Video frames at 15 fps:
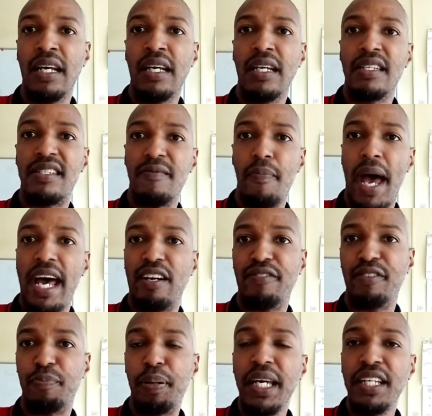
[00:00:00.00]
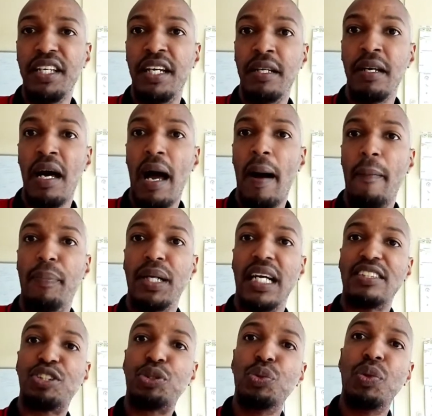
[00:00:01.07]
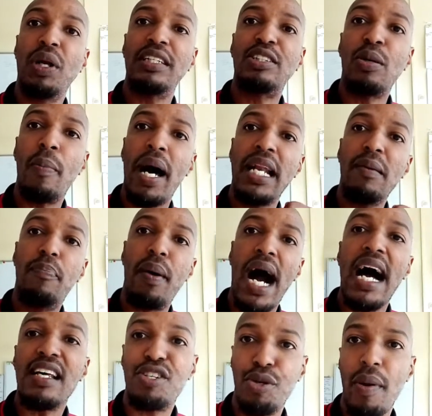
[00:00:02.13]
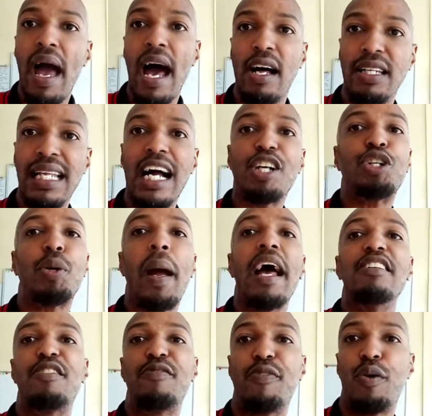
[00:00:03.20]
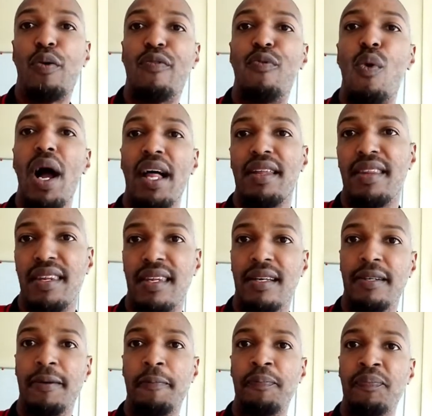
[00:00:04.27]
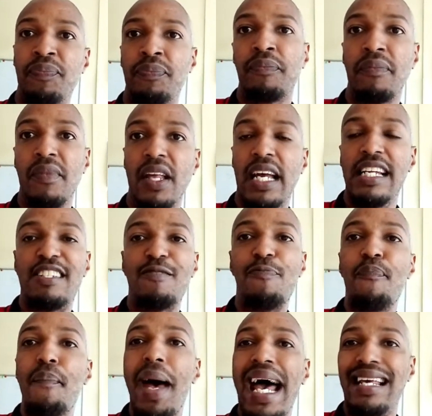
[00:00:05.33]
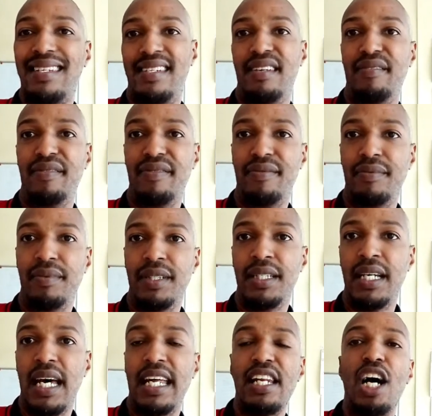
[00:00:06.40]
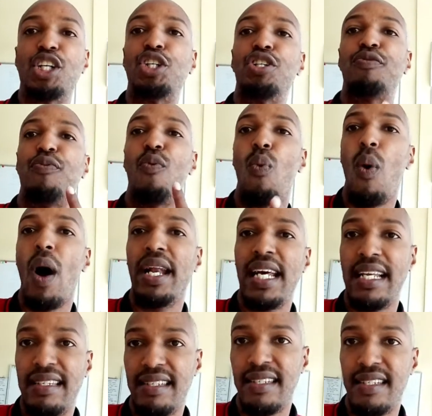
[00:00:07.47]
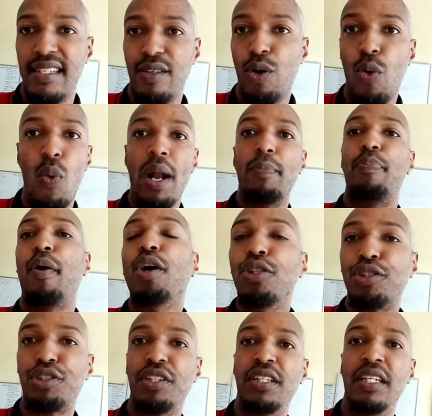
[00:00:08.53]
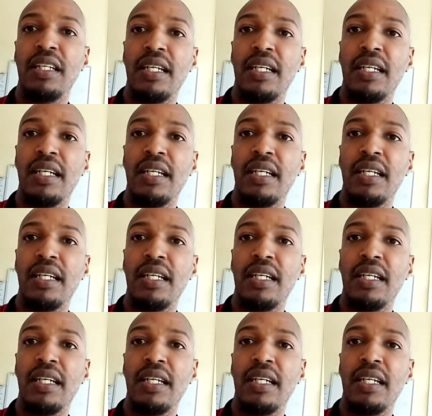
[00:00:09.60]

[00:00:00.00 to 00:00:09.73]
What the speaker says: it's a matter of opinion, but as soon as somebody buys you out, that transfer of wealth, it's massive. And not just for one entity or one person,